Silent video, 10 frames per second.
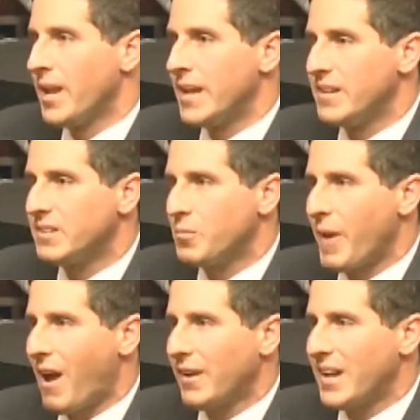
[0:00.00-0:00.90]
It is
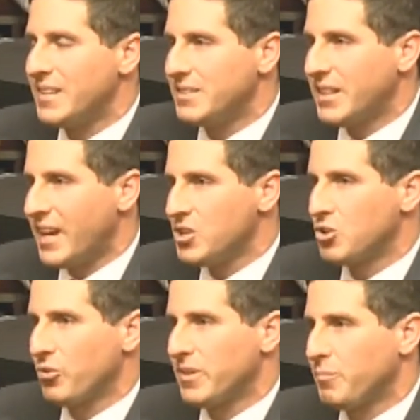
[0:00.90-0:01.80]
about a
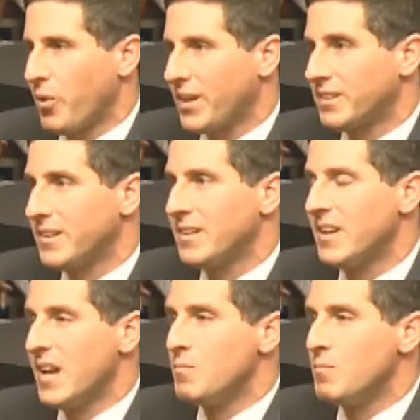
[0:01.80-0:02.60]
dangerous precedent